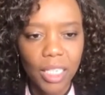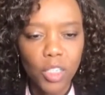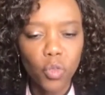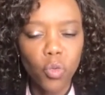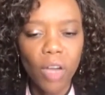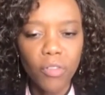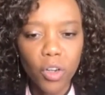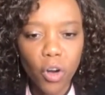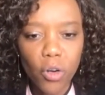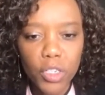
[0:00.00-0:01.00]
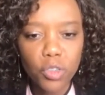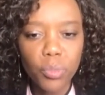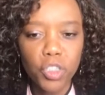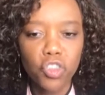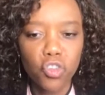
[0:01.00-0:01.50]
to have the courage to
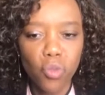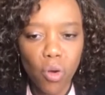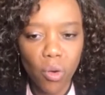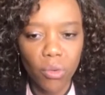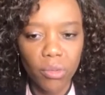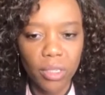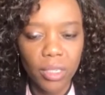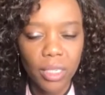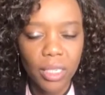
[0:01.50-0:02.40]
be strong